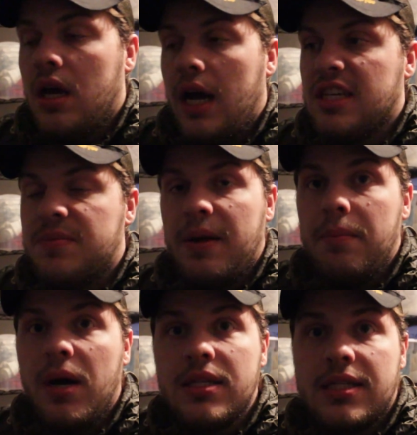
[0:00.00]
I'll spend
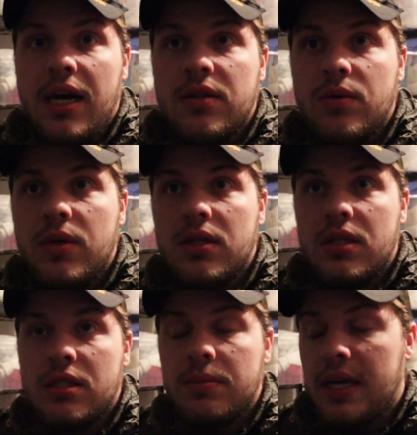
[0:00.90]
months out in the
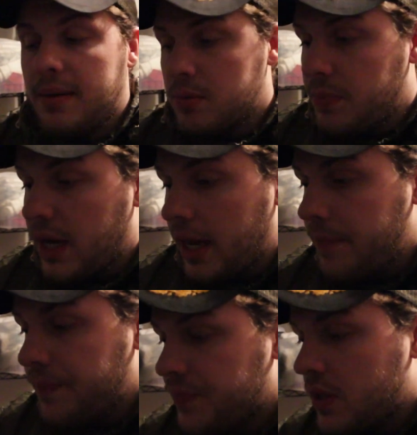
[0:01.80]
wilderness sometimes, but
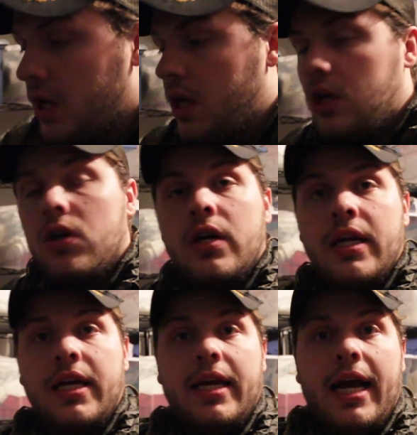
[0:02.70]
you're
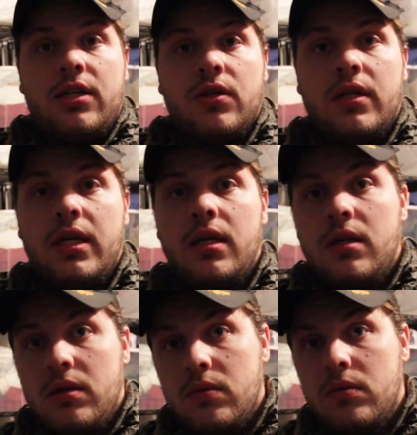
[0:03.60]
gonna get naturally
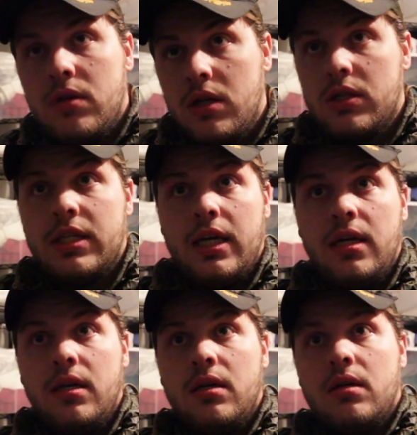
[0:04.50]

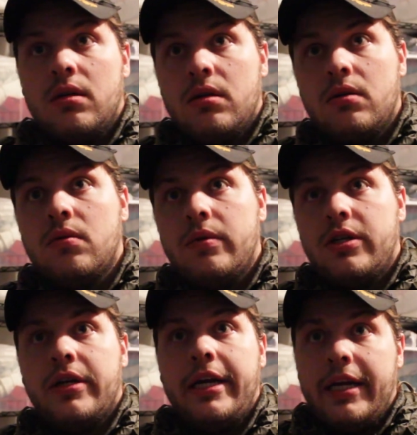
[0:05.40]
thirsty when
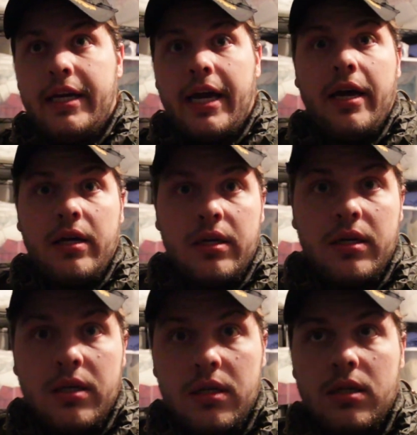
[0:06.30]
you're eating, yeah?
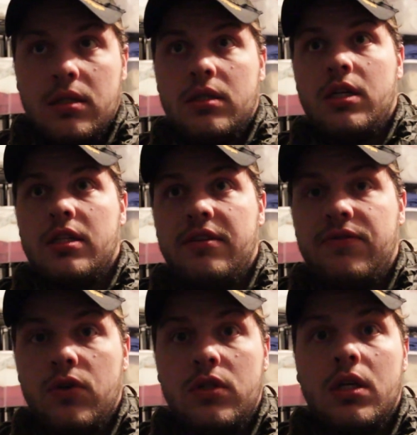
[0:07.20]
Salty
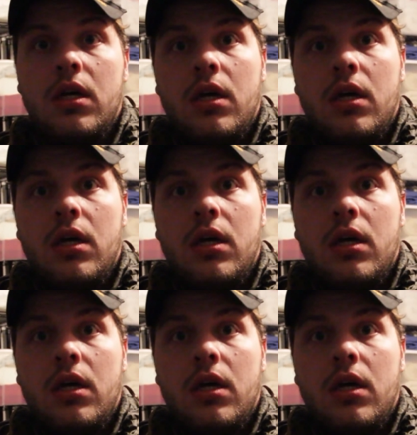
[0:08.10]
foods.